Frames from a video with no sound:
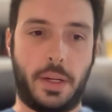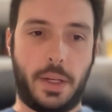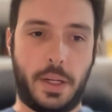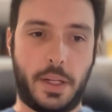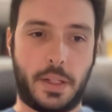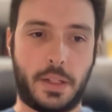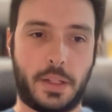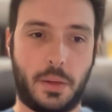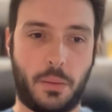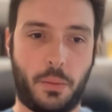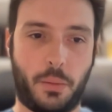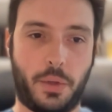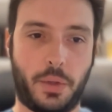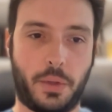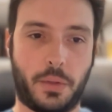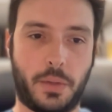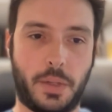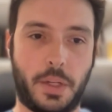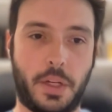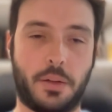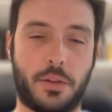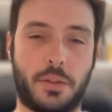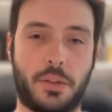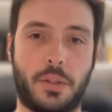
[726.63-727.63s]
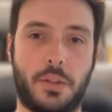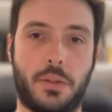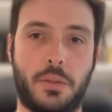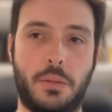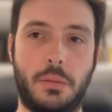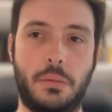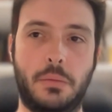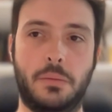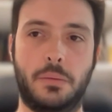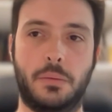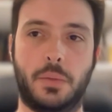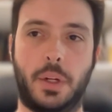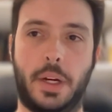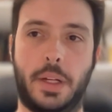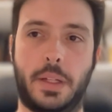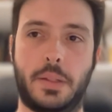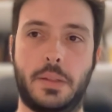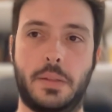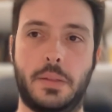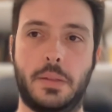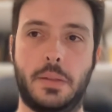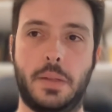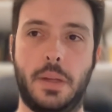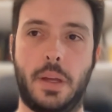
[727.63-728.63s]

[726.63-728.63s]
it is that we are here to do, right?